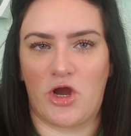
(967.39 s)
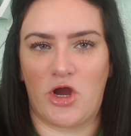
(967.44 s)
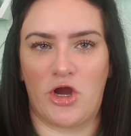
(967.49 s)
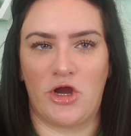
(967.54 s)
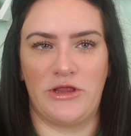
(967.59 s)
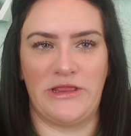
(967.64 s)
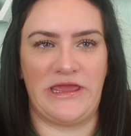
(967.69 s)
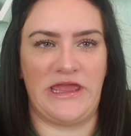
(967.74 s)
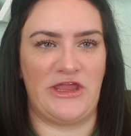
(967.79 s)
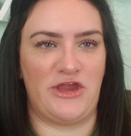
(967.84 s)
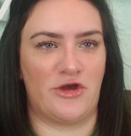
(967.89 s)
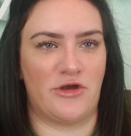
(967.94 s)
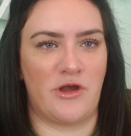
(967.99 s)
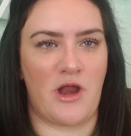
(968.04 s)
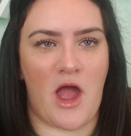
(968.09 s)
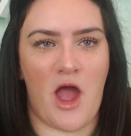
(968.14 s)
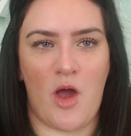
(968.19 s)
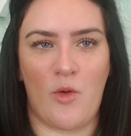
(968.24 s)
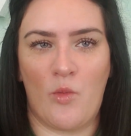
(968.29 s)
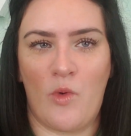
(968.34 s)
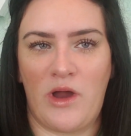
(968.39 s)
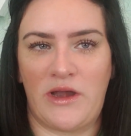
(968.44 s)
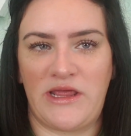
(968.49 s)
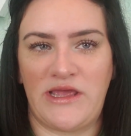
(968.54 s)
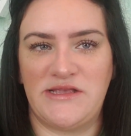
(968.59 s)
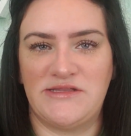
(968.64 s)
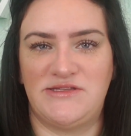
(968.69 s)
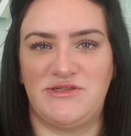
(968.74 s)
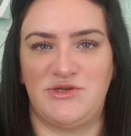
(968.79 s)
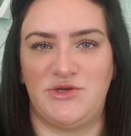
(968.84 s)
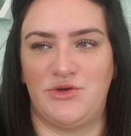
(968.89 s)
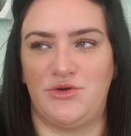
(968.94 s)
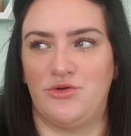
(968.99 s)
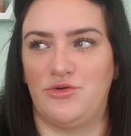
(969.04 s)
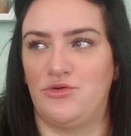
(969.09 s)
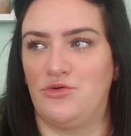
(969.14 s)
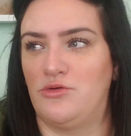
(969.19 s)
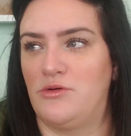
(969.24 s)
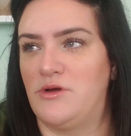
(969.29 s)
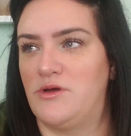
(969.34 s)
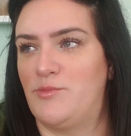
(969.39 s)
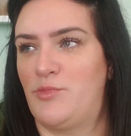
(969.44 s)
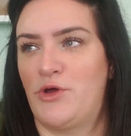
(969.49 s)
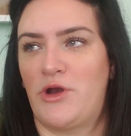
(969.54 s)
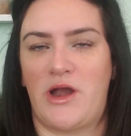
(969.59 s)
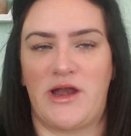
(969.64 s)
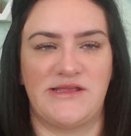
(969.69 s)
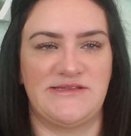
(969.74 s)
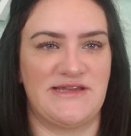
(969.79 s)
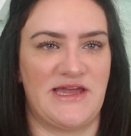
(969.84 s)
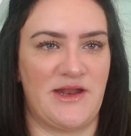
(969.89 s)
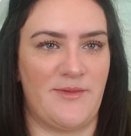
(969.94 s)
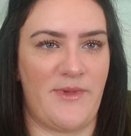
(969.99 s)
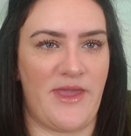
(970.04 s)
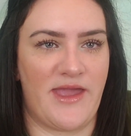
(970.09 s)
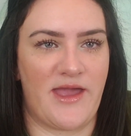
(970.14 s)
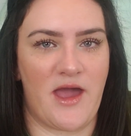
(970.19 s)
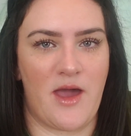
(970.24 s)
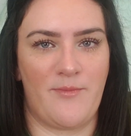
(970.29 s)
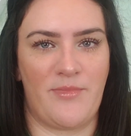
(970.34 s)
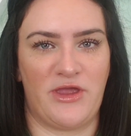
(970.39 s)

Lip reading: early and you're not wanting to put on a ton of makeup,